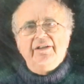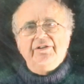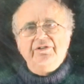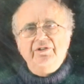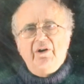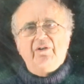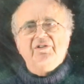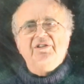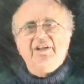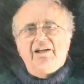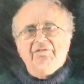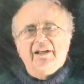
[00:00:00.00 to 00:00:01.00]
not
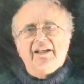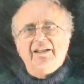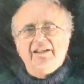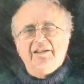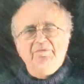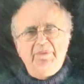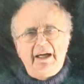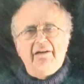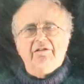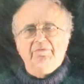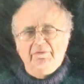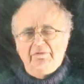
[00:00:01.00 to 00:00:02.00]
directly
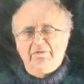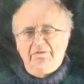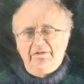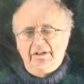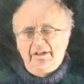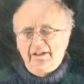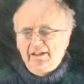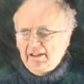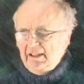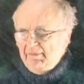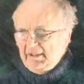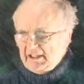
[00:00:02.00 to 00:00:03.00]
comparable.
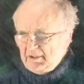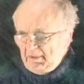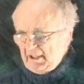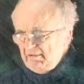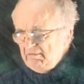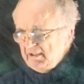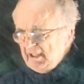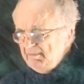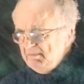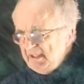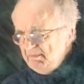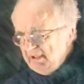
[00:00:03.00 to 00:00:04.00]
Let me explain what I
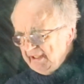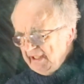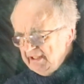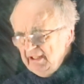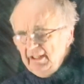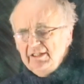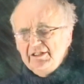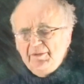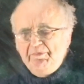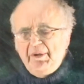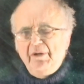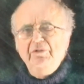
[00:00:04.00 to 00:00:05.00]
mean by that.
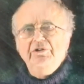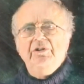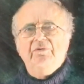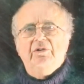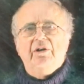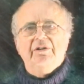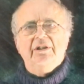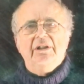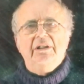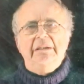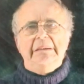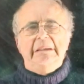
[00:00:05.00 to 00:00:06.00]
Suppose you've got
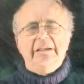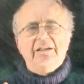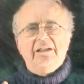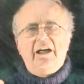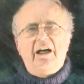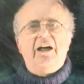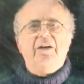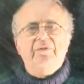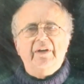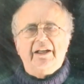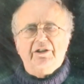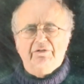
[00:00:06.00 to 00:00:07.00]
a car
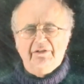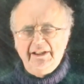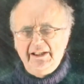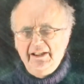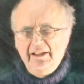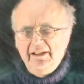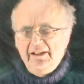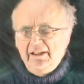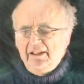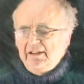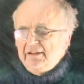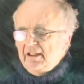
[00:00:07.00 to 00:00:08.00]
factory
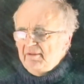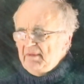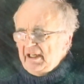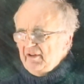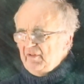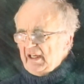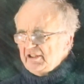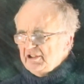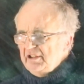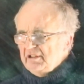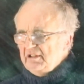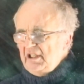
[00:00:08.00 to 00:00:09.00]
that
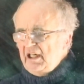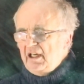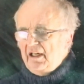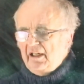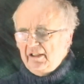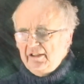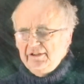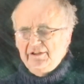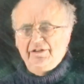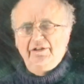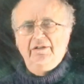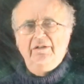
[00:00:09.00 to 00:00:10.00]
manufactures
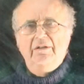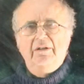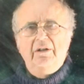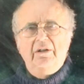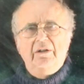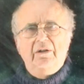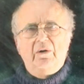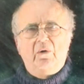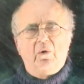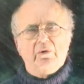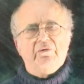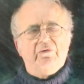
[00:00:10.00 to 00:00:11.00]
cars,
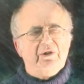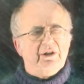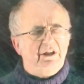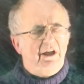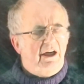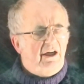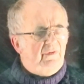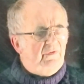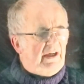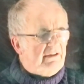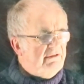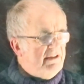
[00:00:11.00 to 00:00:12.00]
or you've got a car
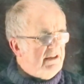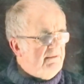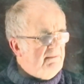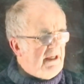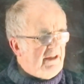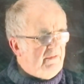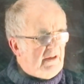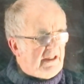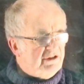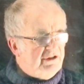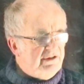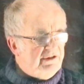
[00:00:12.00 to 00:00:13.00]
factory that
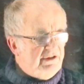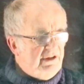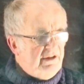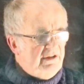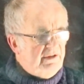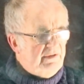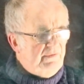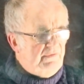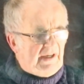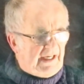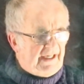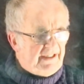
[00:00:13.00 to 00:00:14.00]
manufactures
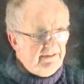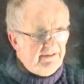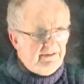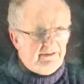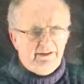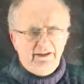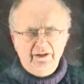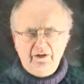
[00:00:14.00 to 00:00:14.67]
vans,